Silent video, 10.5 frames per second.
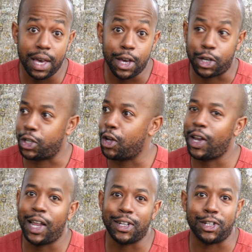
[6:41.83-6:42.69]
Because a lot
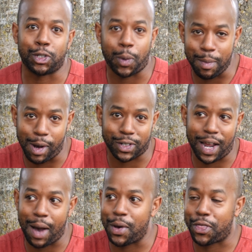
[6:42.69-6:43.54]
of London is 20 miles an hour,